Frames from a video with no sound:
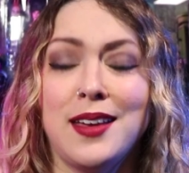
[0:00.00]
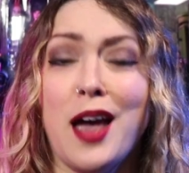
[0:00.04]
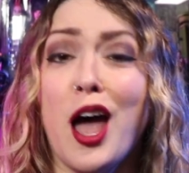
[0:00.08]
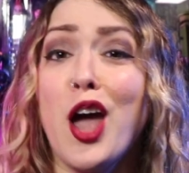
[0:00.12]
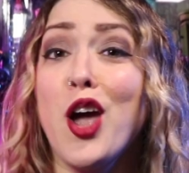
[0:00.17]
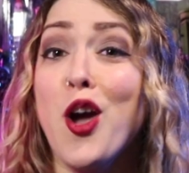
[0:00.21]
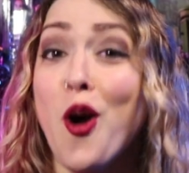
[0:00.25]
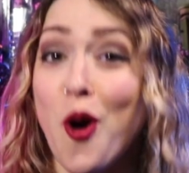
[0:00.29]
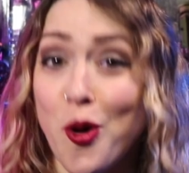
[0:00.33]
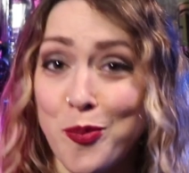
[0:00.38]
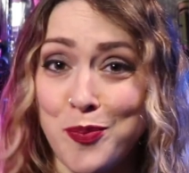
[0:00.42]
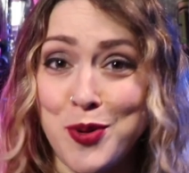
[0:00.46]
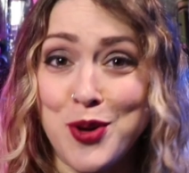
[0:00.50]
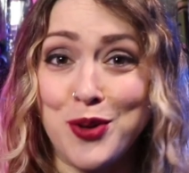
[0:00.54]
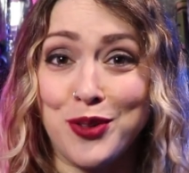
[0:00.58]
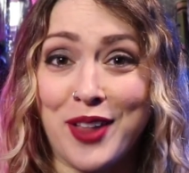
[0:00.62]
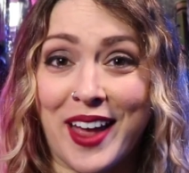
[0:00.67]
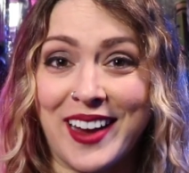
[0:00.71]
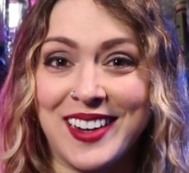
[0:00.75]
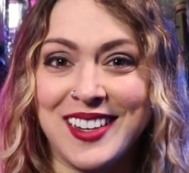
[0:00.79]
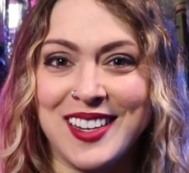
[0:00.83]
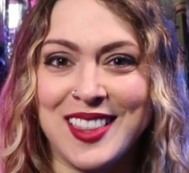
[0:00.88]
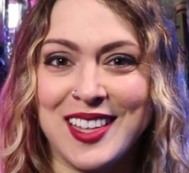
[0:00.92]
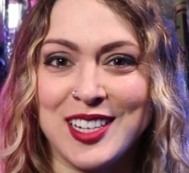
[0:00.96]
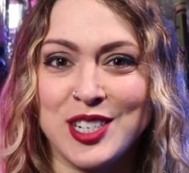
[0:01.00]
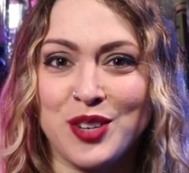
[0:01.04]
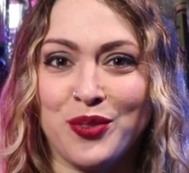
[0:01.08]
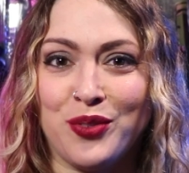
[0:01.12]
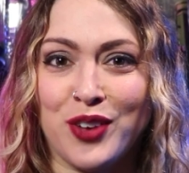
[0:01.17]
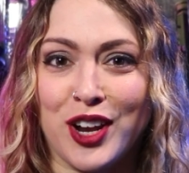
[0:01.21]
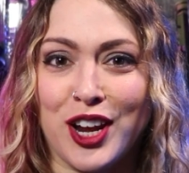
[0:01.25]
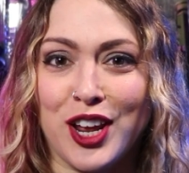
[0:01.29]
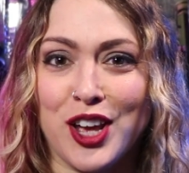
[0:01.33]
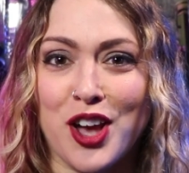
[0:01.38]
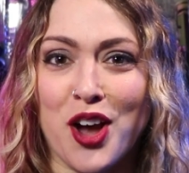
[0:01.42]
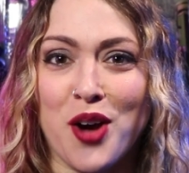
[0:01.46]
I hope you liked this
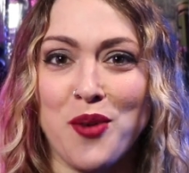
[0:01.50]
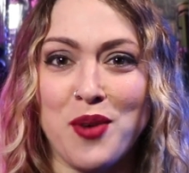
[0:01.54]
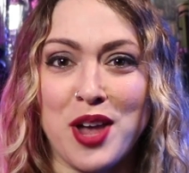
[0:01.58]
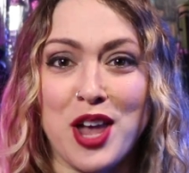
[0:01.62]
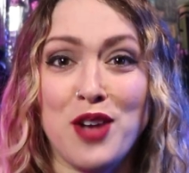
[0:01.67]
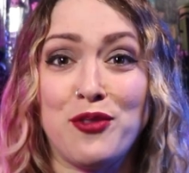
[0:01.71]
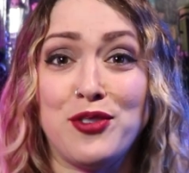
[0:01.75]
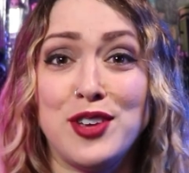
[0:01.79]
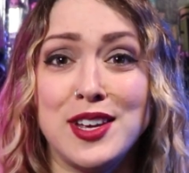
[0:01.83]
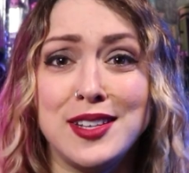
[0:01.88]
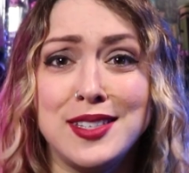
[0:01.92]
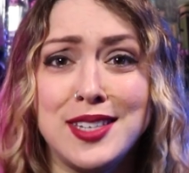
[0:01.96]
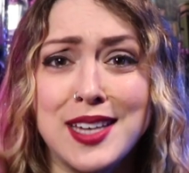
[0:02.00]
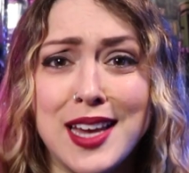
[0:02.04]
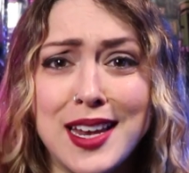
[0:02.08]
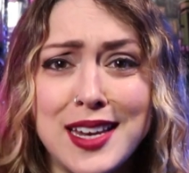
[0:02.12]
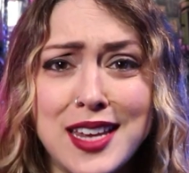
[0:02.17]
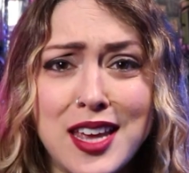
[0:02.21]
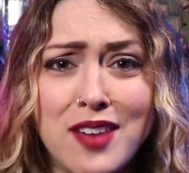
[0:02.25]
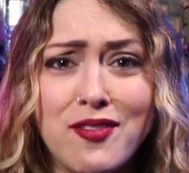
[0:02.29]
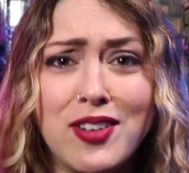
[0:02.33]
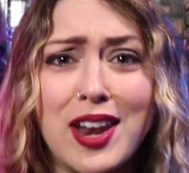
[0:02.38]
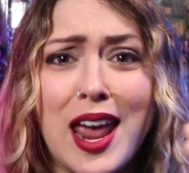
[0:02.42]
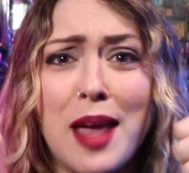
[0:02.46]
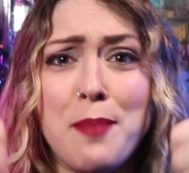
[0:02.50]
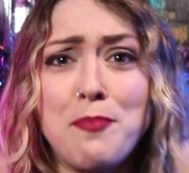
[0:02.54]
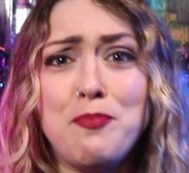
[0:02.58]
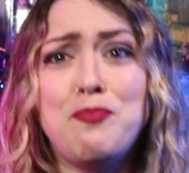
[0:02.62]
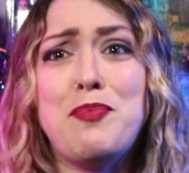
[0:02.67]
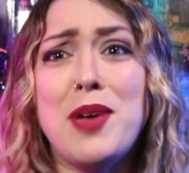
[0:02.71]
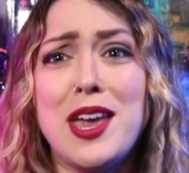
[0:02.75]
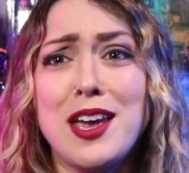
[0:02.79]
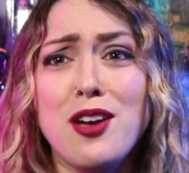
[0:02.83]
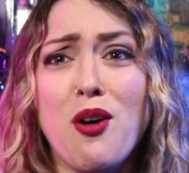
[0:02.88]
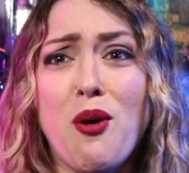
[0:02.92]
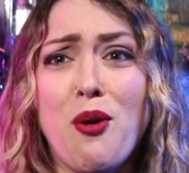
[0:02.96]
video. If you did, give it a
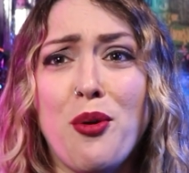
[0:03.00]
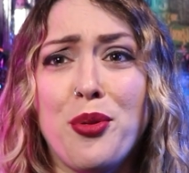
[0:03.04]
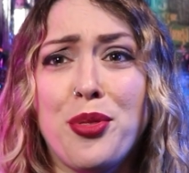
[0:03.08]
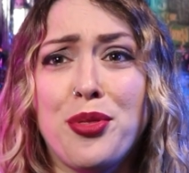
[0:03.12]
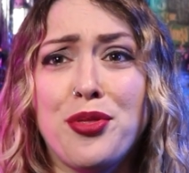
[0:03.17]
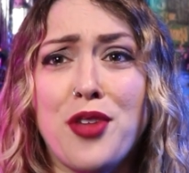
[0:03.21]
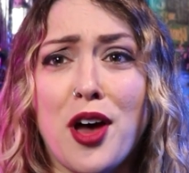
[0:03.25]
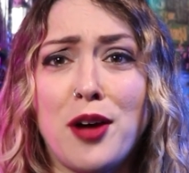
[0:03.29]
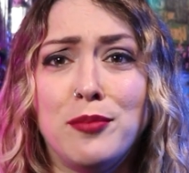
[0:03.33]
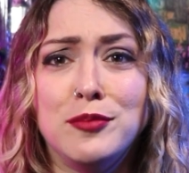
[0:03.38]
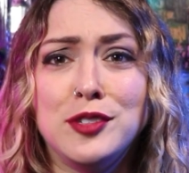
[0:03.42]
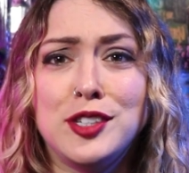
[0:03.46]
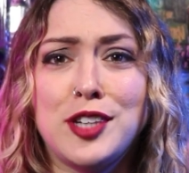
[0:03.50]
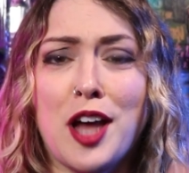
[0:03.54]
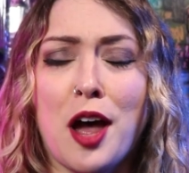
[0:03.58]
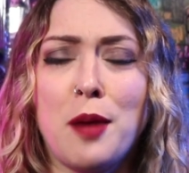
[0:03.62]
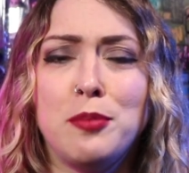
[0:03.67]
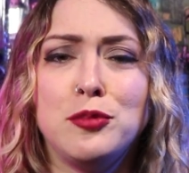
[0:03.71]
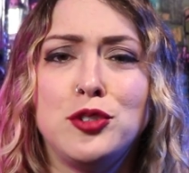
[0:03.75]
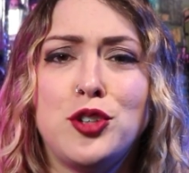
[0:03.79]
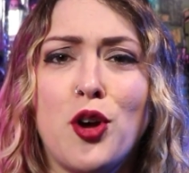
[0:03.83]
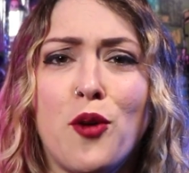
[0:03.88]
big old thumbs up.